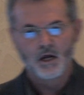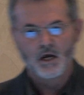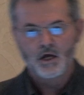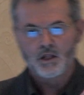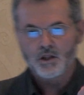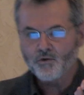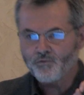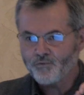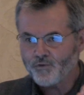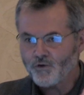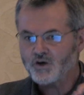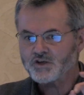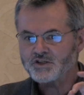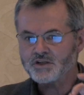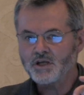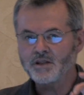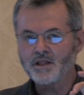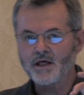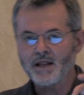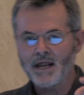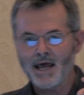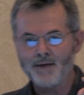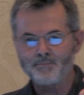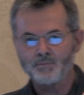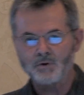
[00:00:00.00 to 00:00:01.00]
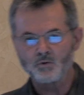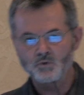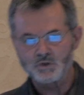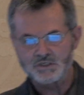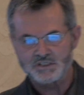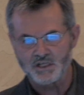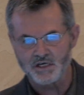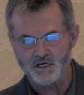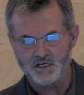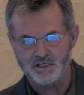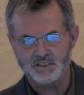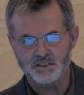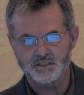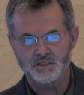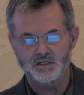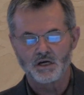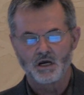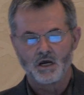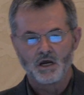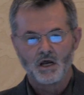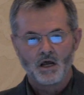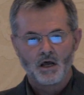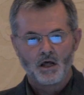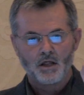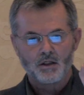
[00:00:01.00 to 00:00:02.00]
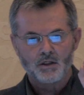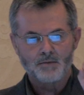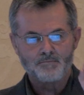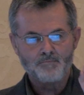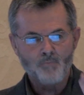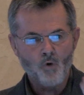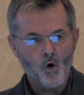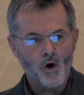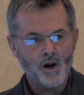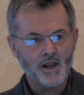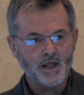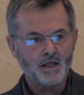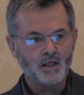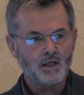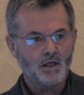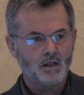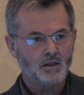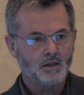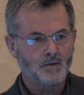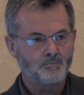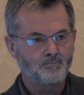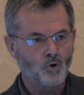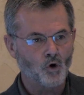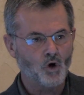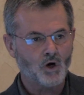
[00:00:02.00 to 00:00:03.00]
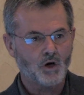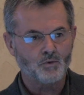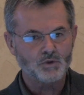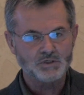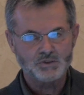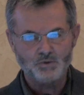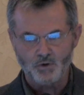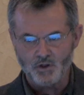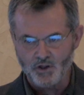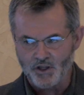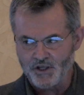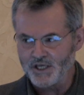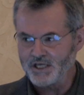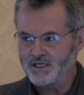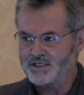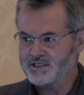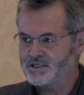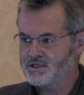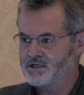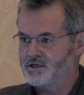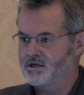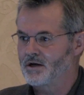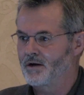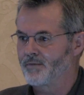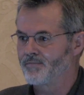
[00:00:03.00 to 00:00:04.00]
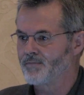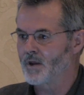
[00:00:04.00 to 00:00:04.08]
The first thing that happened was this. The morning the book was released,